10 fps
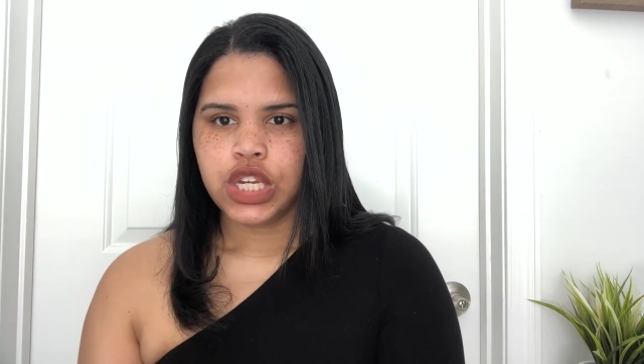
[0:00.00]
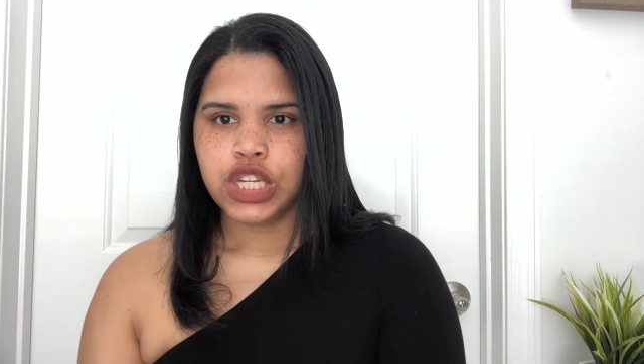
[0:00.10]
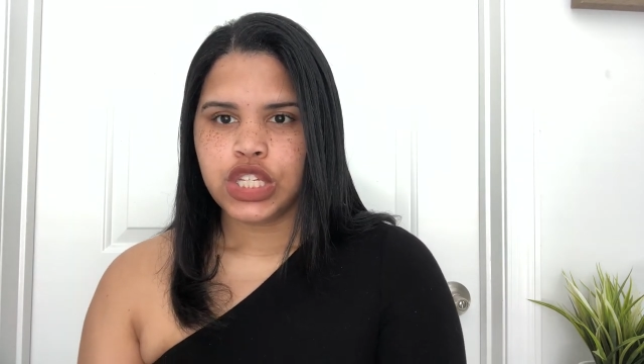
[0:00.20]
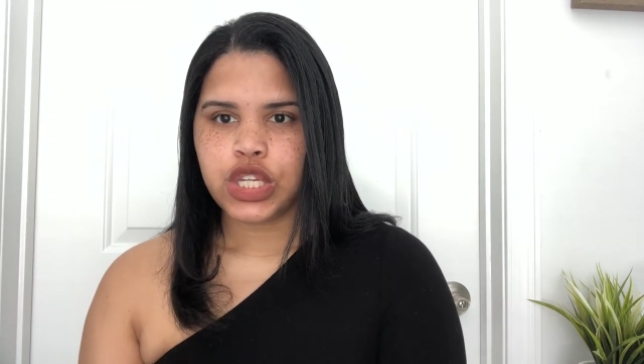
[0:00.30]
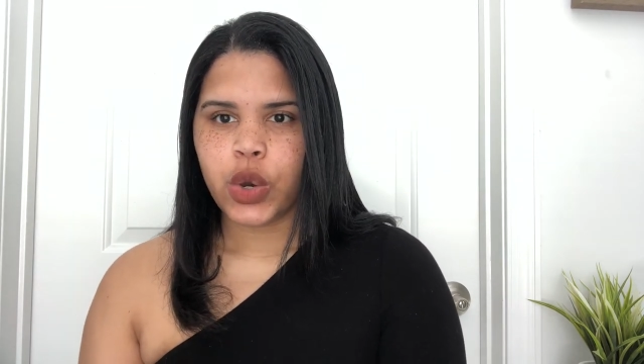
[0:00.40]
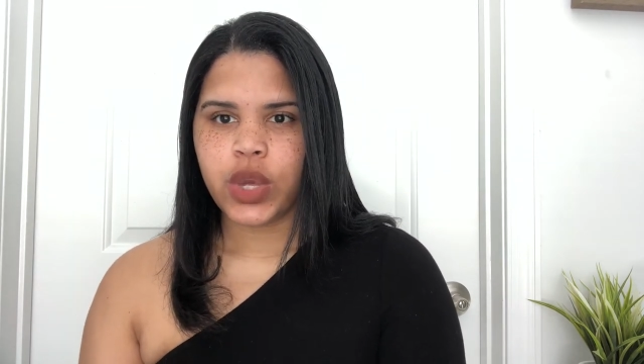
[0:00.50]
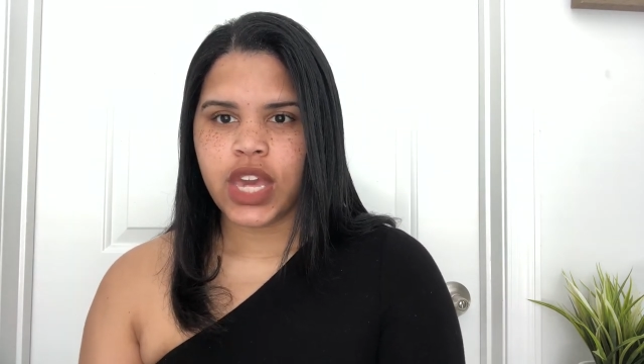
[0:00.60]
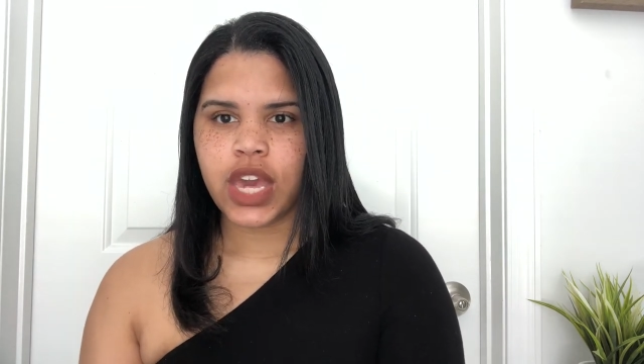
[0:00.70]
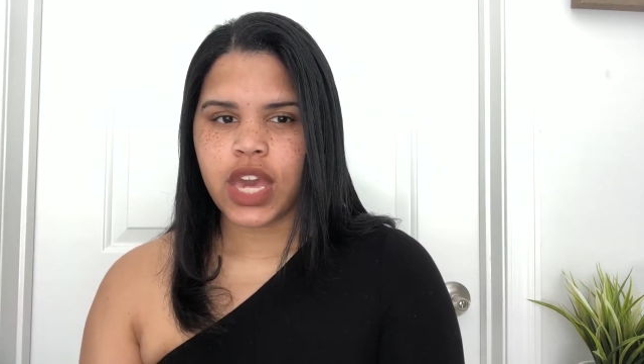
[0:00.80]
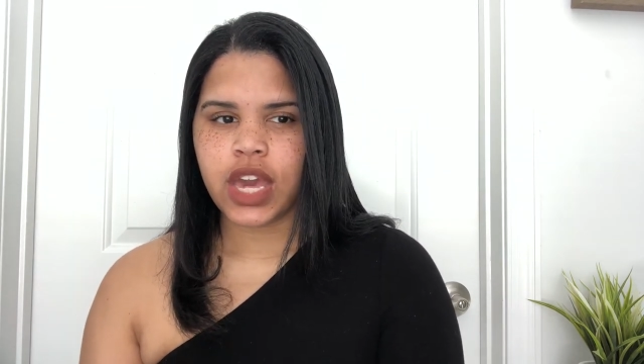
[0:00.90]
So
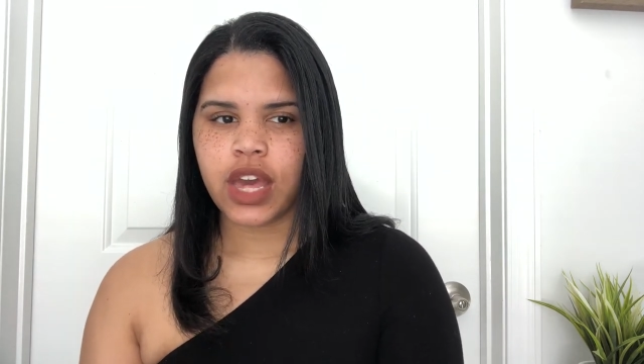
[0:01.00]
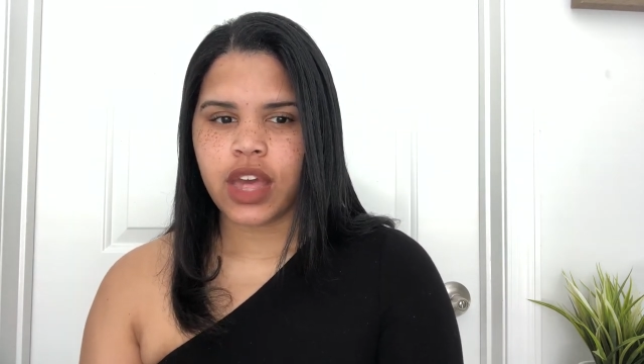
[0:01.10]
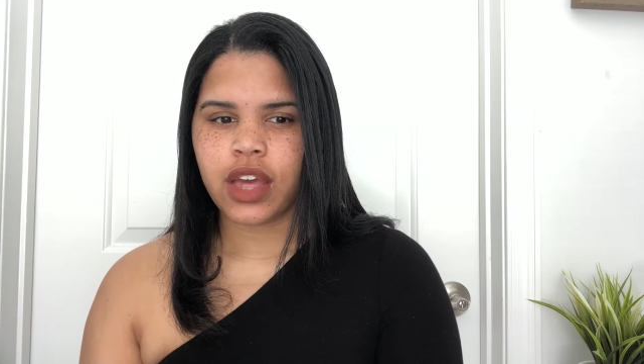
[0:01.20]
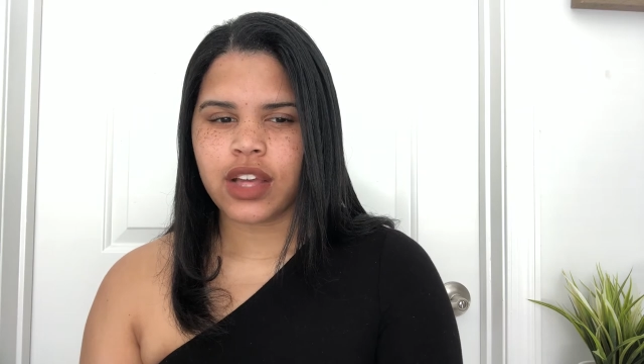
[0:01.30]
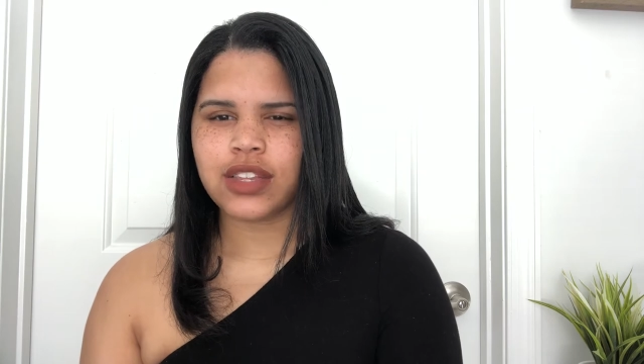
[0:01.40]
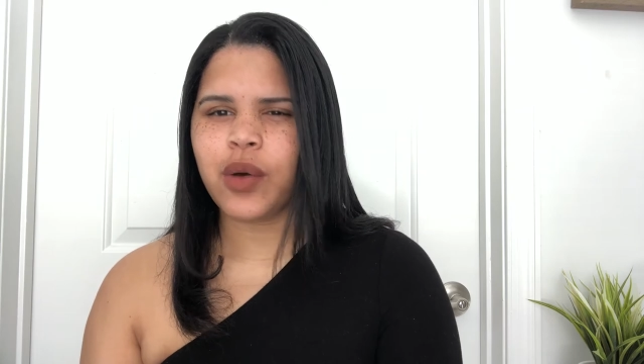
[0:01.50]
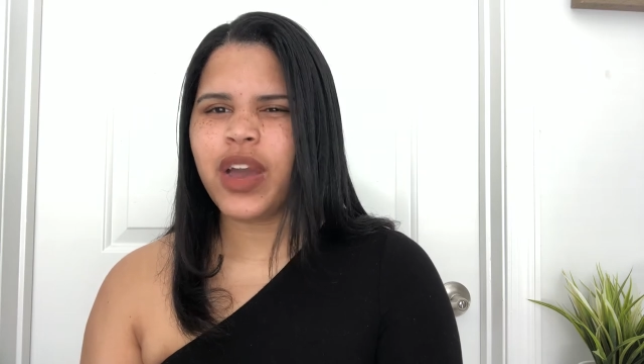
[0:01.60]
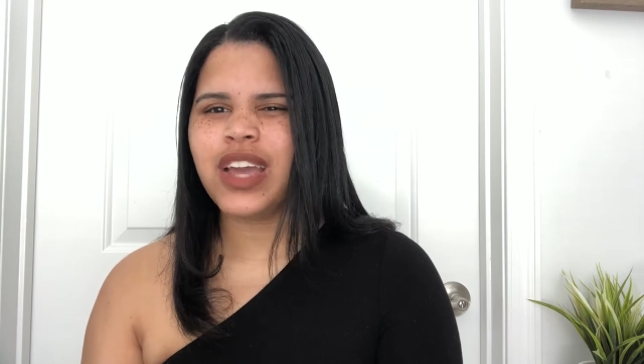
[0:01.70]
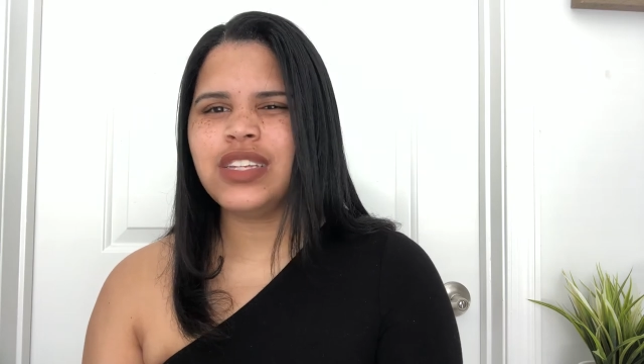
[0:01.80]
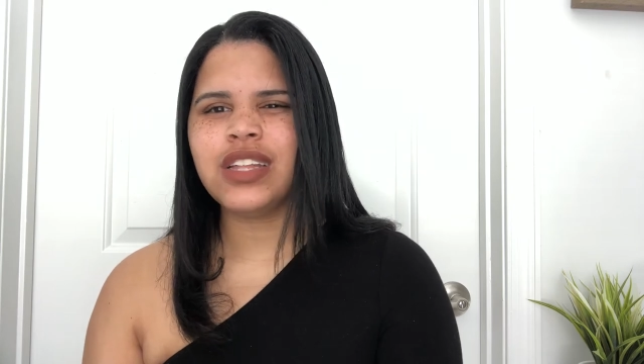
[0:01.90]
yeah, because I would
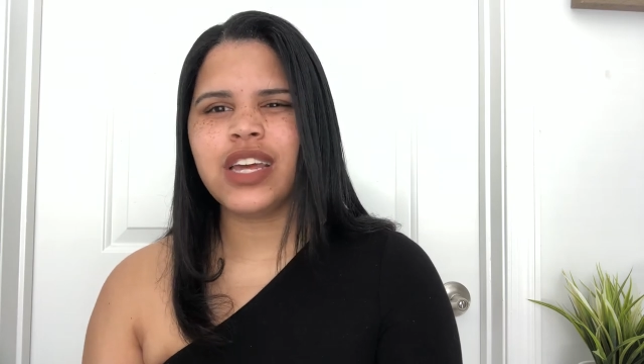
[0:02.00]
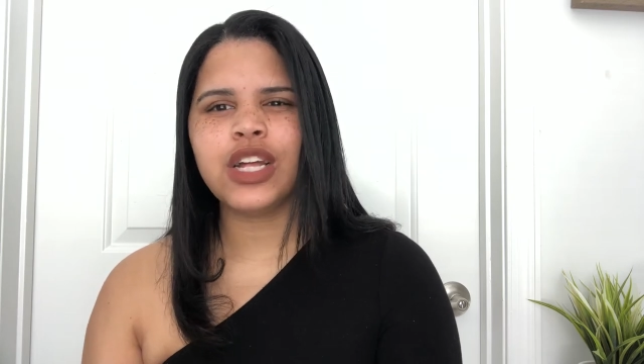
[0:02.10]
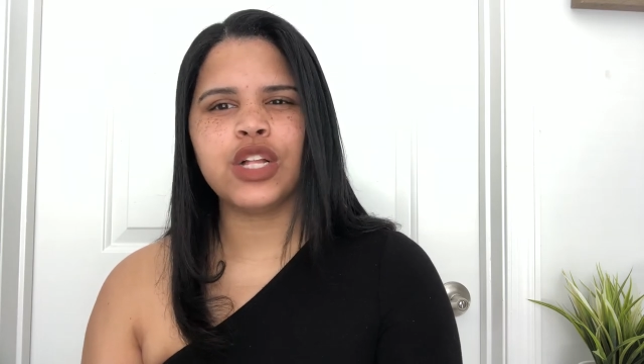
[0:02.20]
hate to like